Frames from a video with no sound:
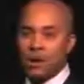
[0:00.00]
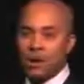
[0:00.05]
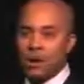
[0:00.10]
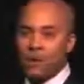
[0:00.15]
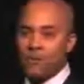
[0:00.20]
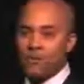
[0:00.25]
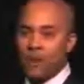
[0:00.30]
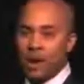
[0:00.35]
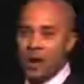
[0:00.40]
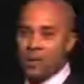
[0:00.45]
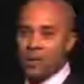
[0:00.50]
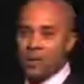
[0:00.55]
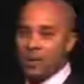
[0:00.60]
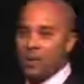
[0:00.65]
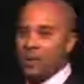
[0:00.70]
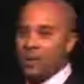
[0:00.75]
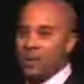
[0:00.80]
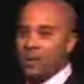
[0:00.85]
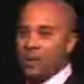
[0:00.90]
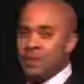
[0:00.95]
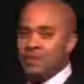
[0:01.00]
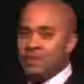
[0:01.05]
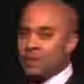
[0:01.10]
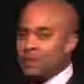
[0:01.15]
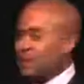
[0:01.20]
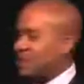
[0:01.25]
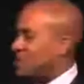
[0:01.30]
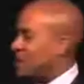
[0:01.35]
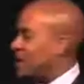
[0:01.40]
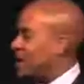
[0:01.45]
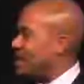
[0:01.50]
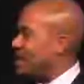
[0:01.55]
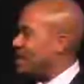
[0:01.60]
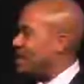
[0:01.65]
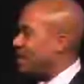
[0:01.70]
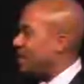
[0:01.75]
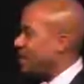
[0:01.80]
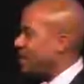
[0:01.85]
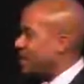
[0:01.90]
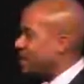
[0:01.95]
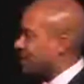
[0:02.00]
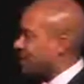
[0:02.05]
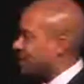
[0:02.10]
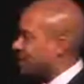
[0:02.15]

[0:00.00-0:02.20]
co-founder, Mr. Jason Gook.